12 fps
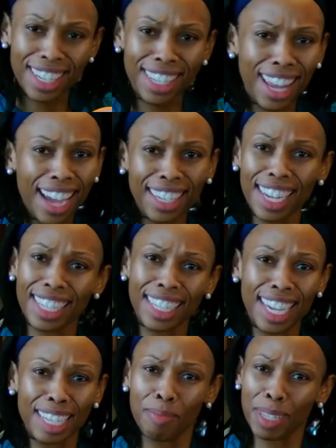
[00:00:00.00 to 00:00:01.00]
like that
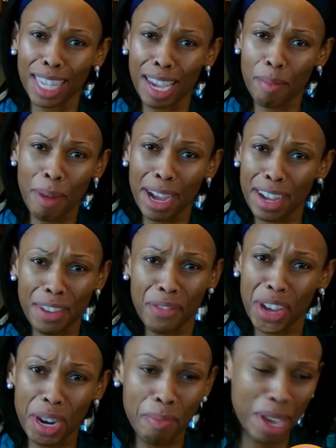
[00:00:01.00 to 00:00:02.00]
sesame seed bun for
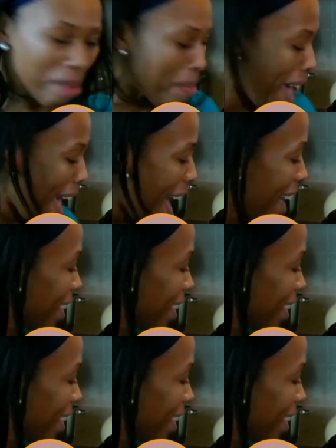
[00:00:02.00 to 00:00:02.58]
the Big Mac.